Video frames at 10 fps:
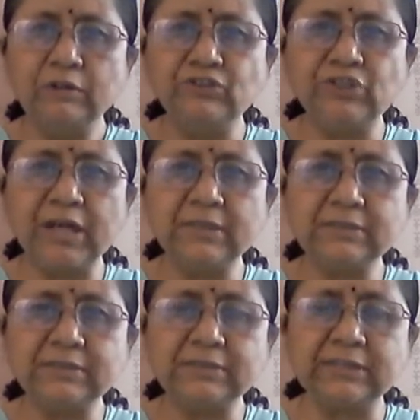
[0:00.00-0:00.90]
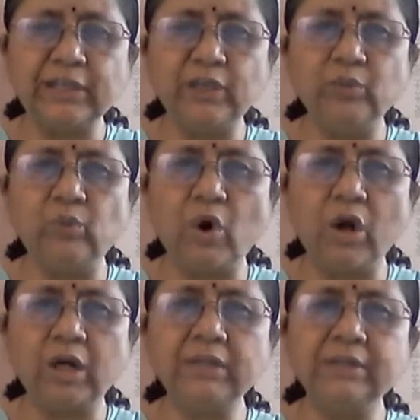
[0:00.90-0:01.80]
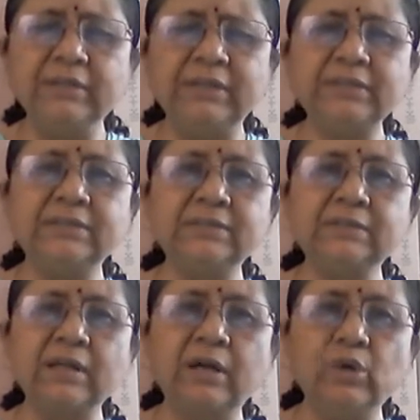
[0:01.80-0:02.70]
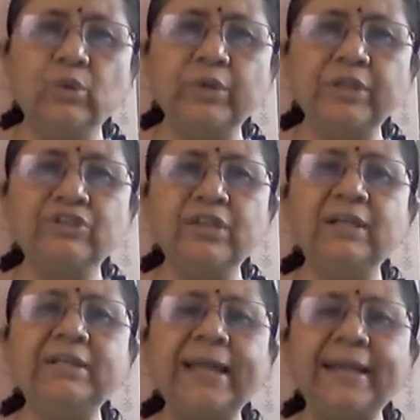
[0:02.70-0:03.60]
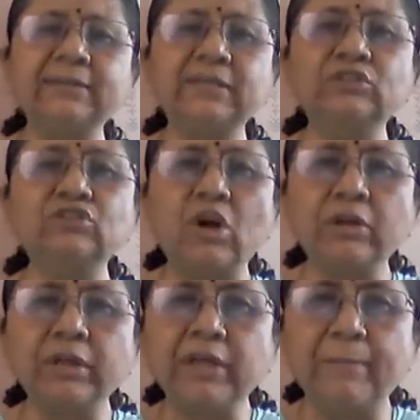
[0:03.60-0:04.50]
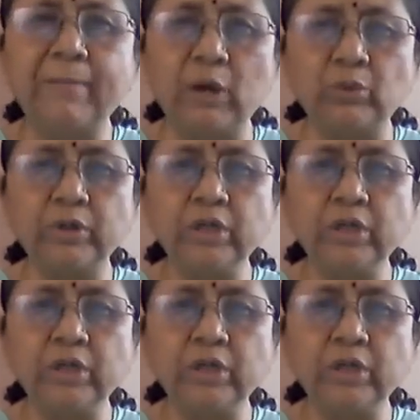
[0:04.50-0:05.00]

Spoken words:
Just see what this original text is talking about,